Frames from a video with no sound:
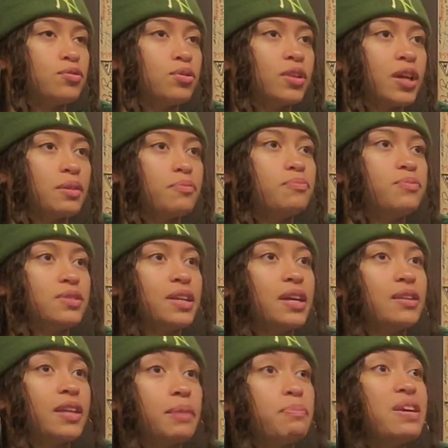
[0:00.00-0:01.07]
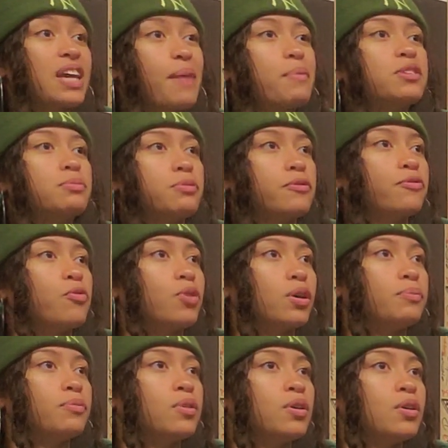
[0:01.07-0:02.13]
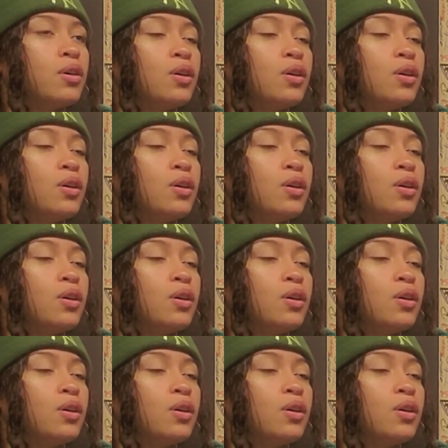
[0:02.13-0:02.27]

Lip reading: and like like being able to perform